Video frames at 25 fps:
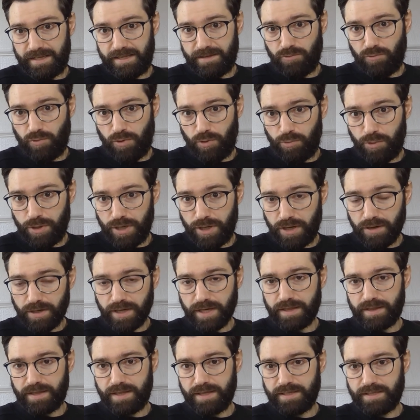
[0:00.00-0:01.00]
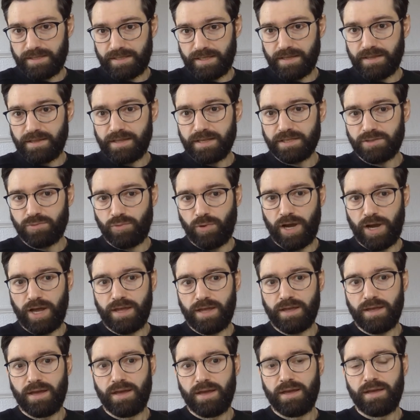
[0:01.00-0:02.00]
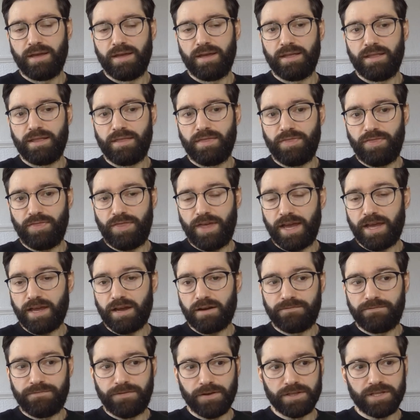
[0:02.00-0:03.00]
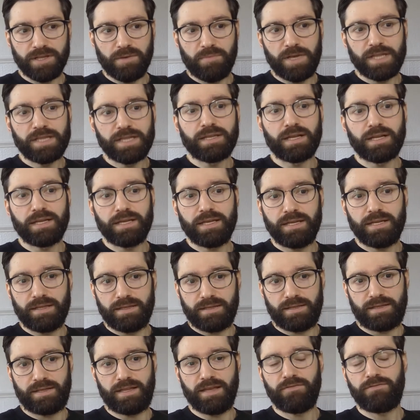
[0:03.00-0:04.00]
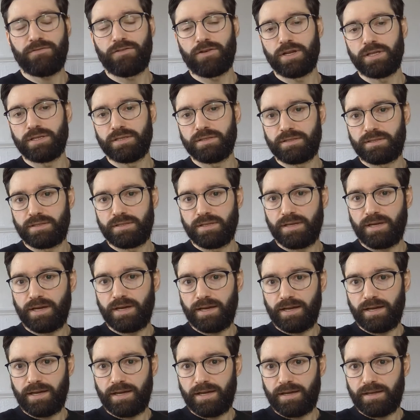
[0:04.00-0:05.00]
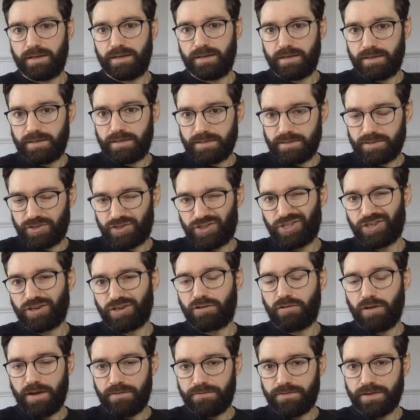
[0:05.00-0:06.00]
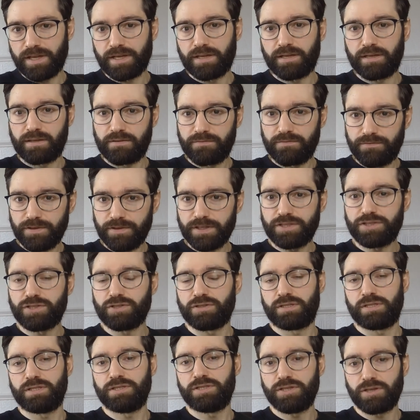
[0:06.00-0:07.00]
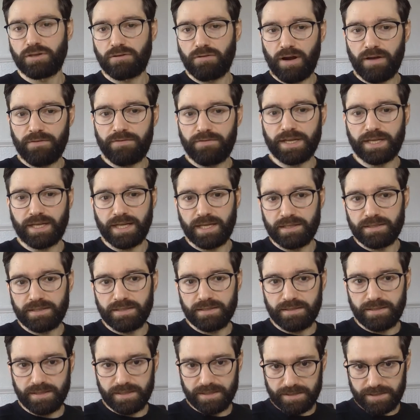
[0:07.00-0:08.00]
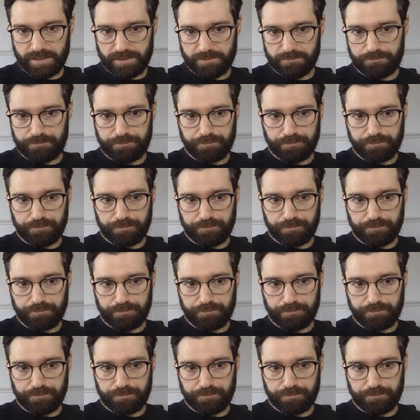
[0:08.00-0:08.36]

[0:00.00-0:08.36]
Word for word: when we look at this in this way, they are fundamentally different geographic features and geographic entities.